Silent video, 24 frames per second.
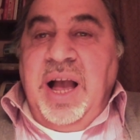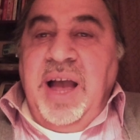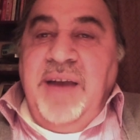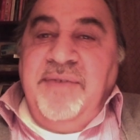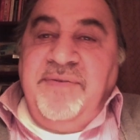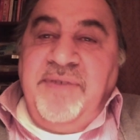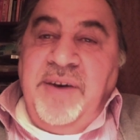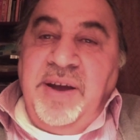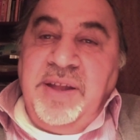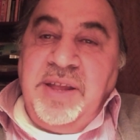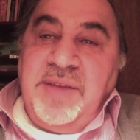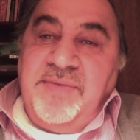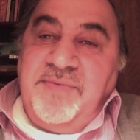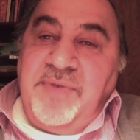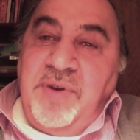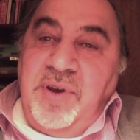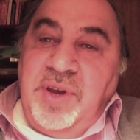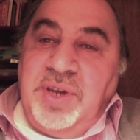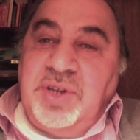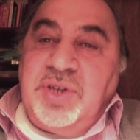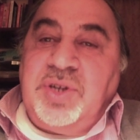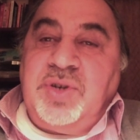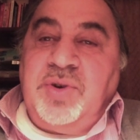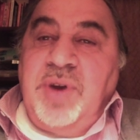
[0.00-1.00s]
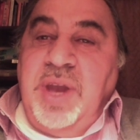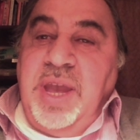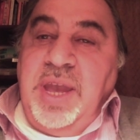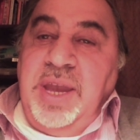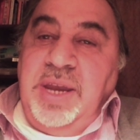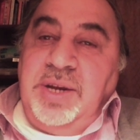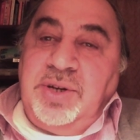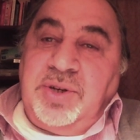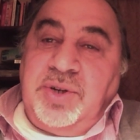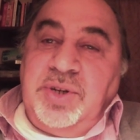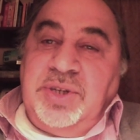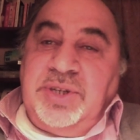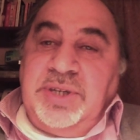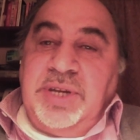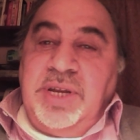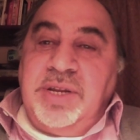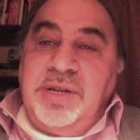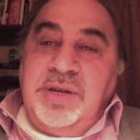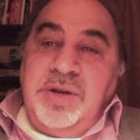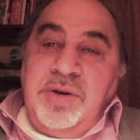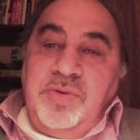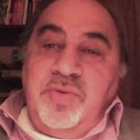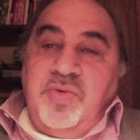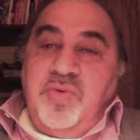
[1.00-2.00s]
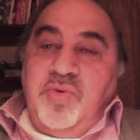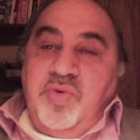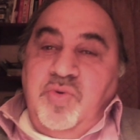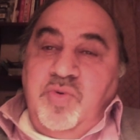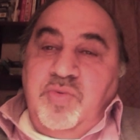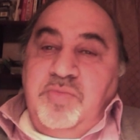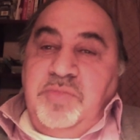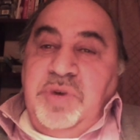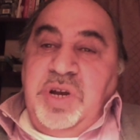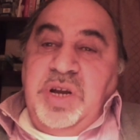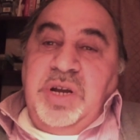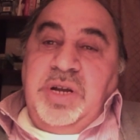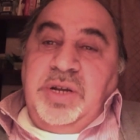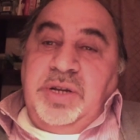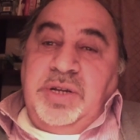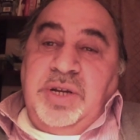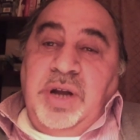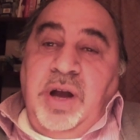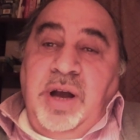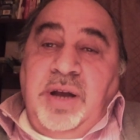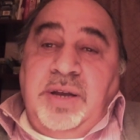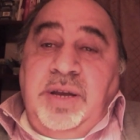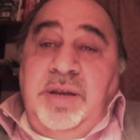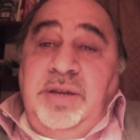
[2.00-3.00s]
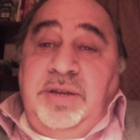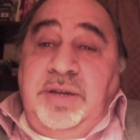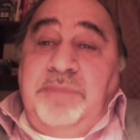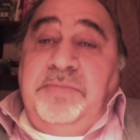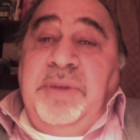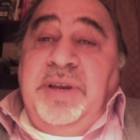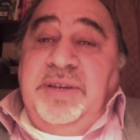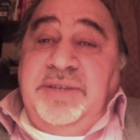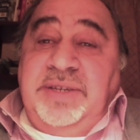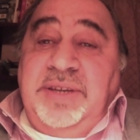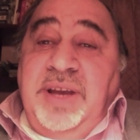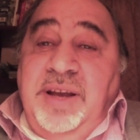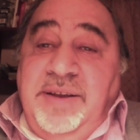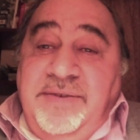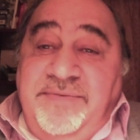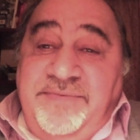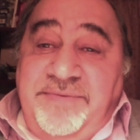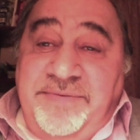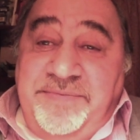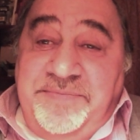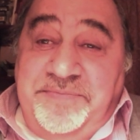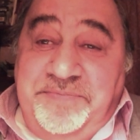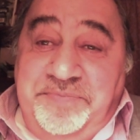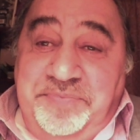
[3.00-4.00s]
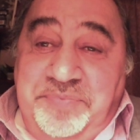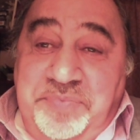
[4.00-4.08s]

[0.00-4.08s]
I find it very strange to sit in a room talking to myself.